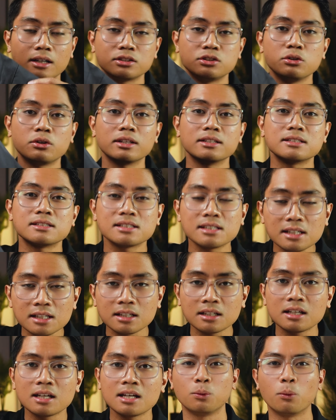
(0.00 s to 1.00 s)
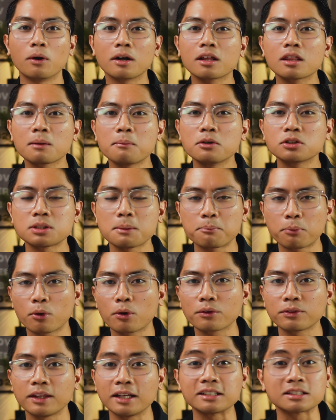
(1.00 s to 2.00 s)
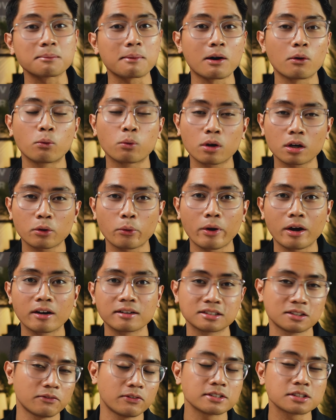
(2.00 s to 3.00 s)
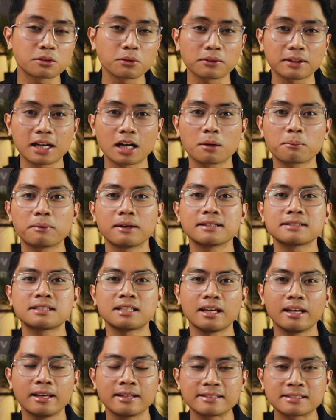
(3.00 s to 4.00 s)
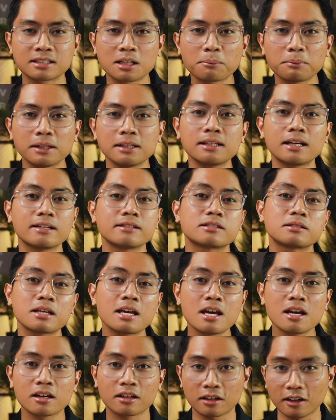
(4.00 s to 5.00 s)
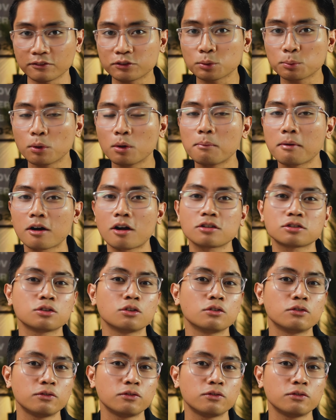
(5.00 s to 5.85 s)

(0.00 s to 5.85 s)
as you can see. One of the most important things about workwear as a physical therapist is something that is comfortable but also